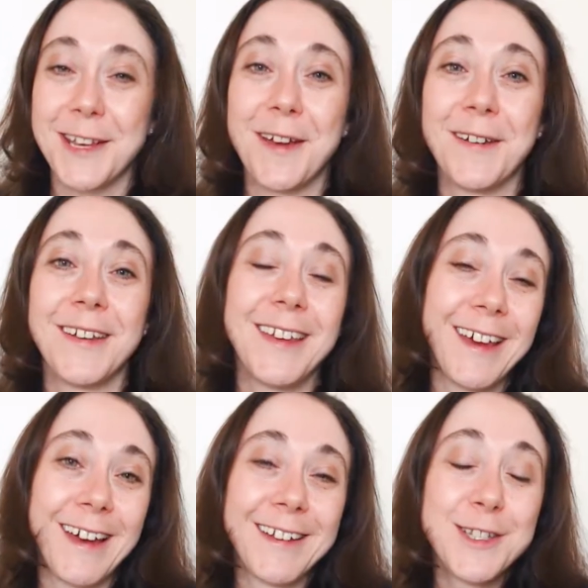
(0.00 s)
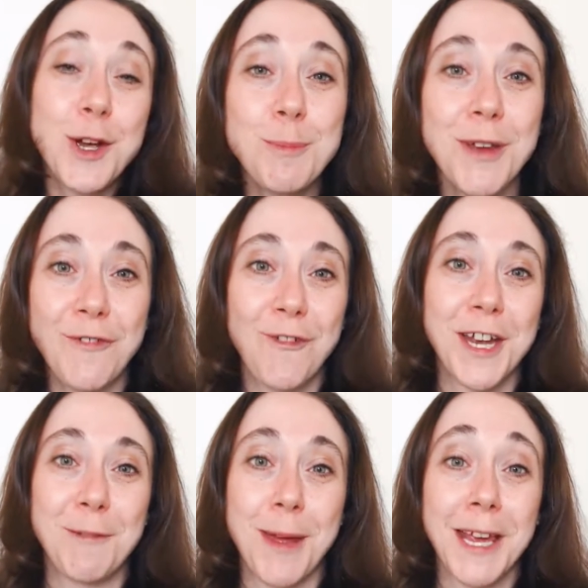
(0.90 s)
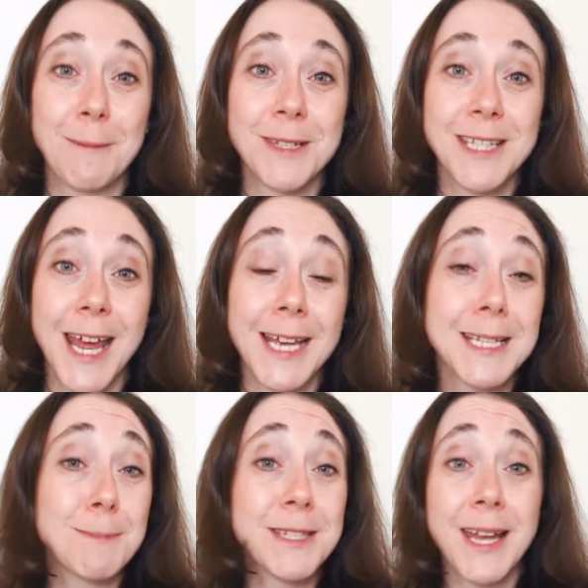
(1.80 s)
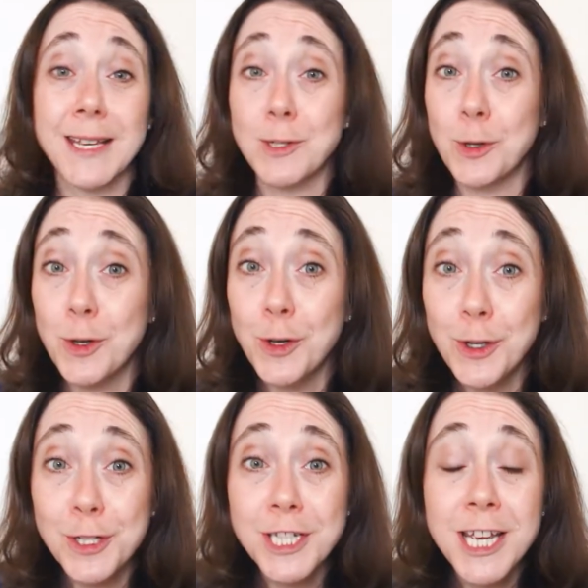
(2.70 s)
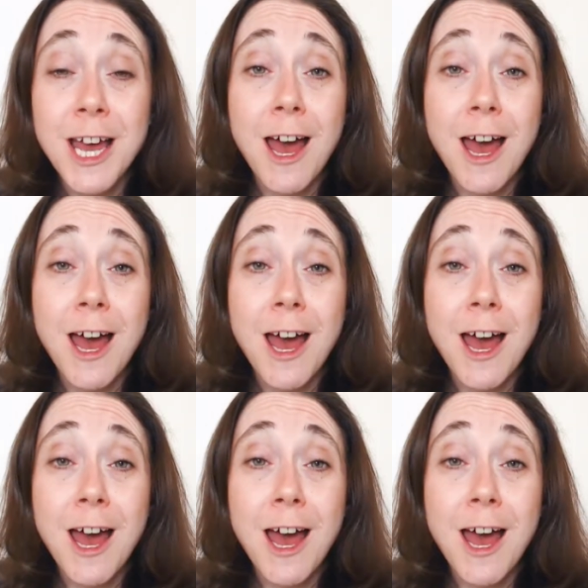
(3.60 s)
So yeah, don't be afraid of making mistakes. Mistakes are good.